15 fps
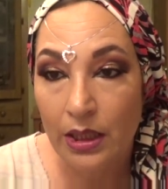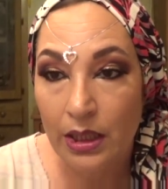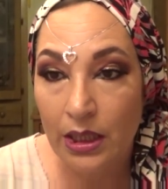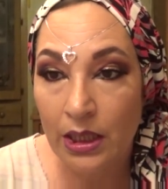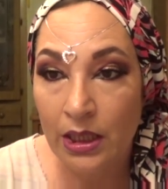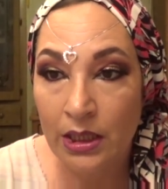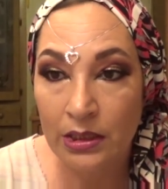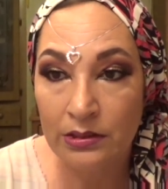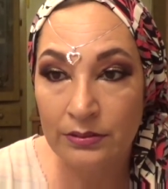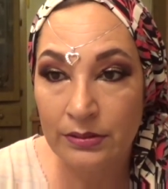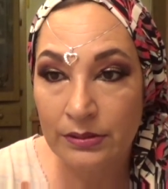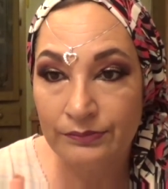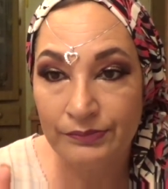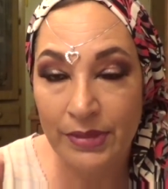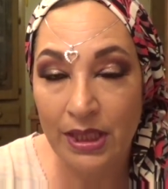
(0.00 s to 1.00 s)
And
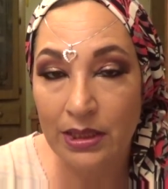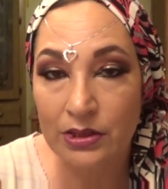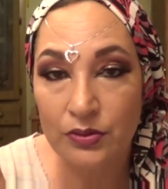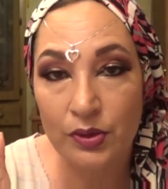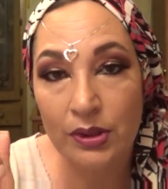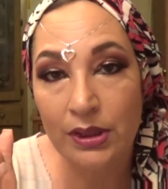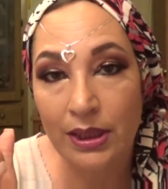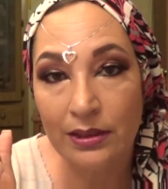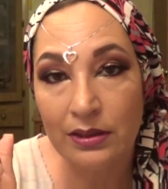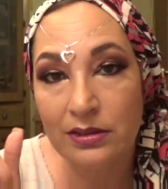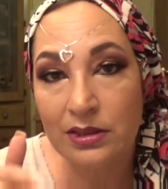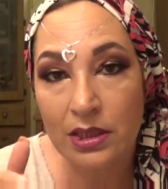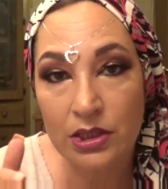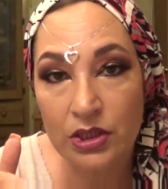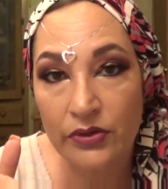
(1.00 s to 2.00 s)
that's really at the
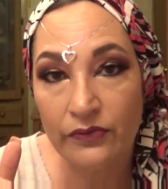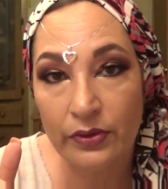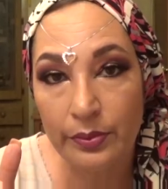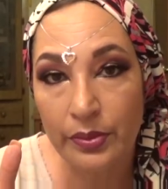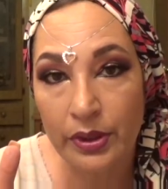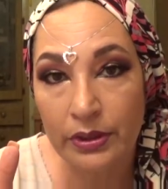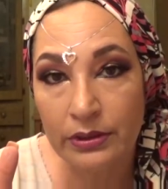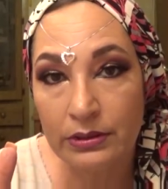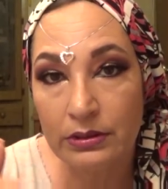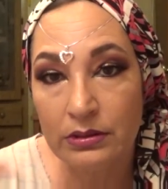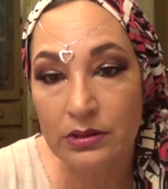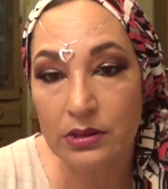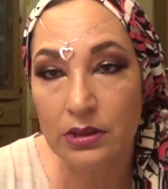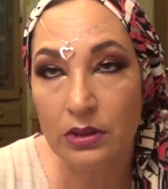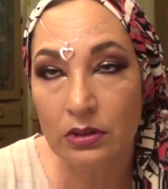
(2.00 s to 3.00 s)
touch of a button.
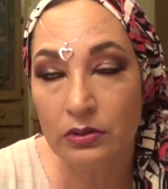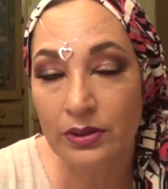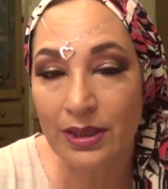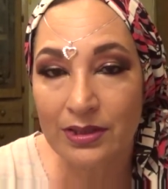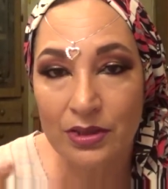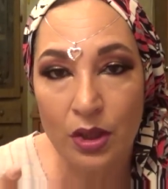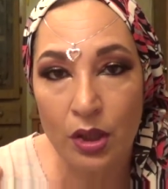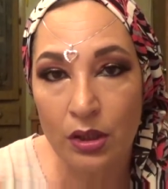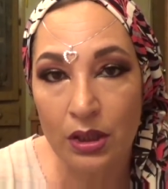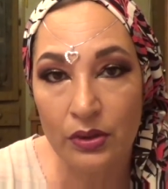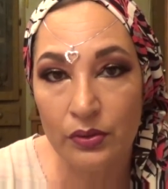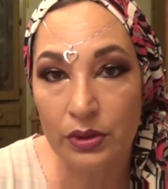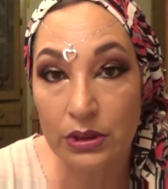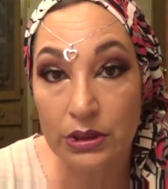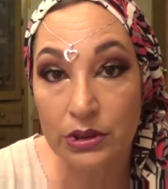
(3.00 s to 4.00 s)
So that's all I
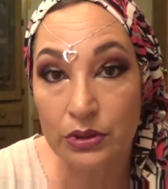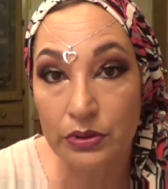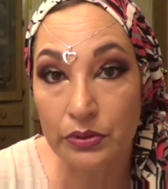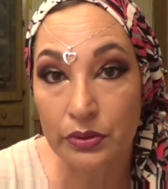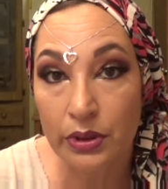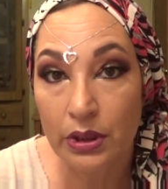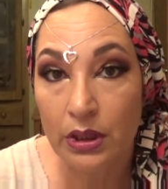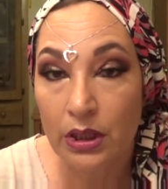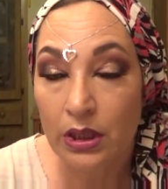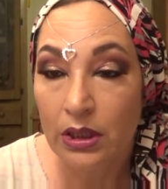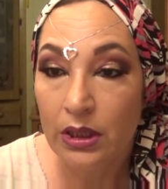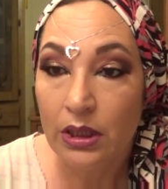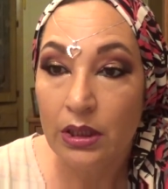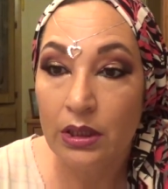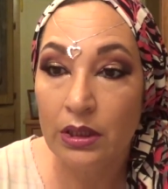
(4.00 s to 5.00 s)
really do.
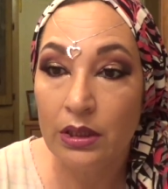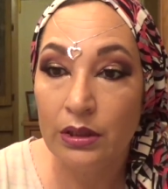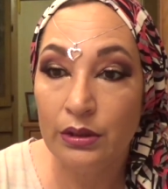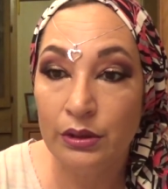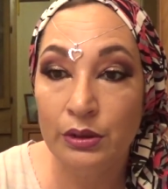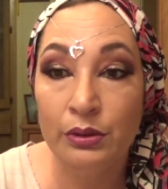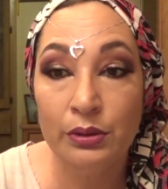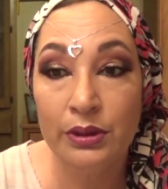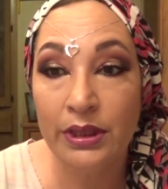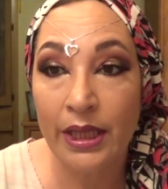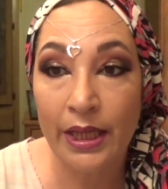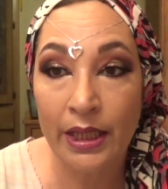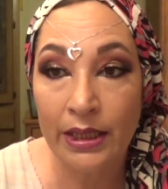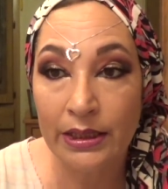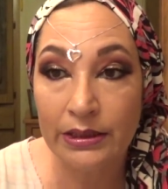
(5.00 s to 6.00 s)
Uh, you
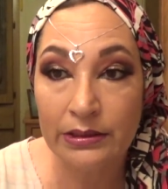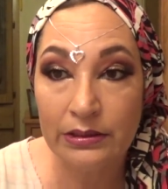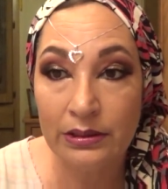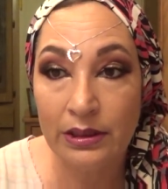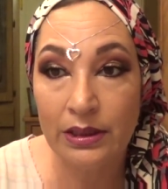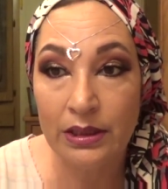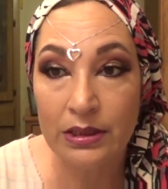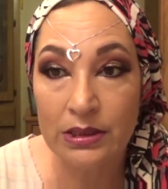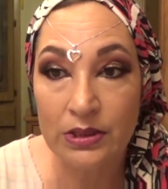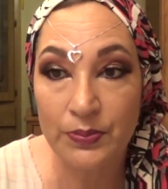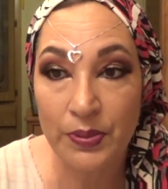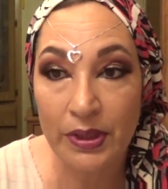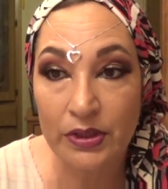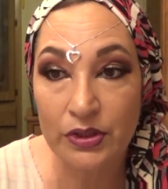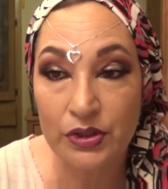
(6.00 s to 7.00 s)
get these
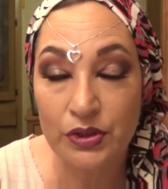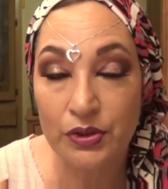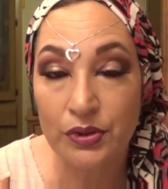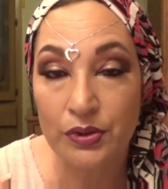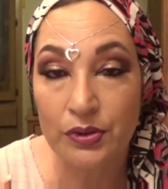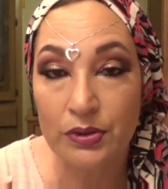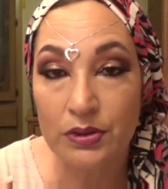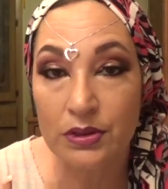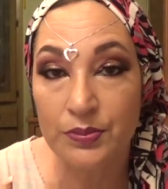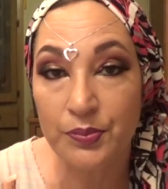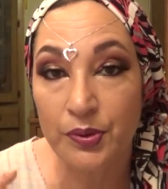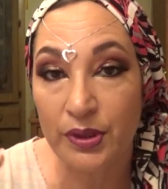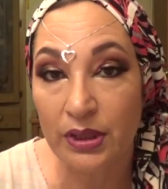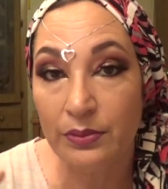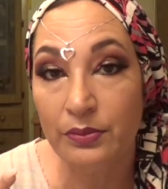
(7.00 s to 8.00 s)
pictures
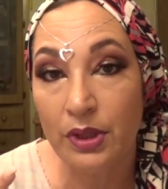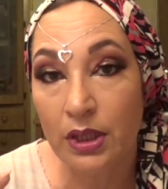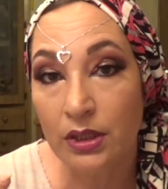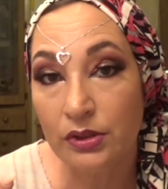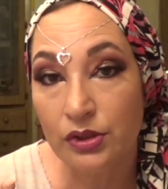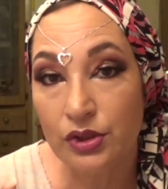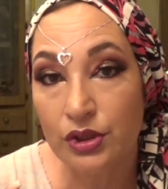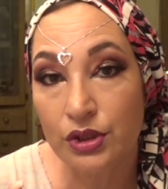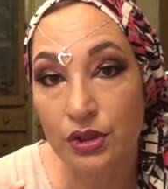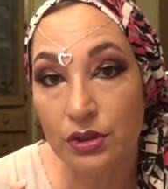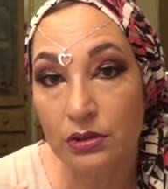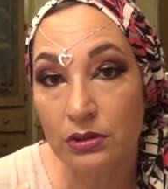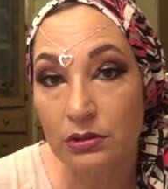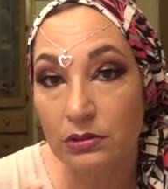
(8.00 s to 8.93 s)
pretty much.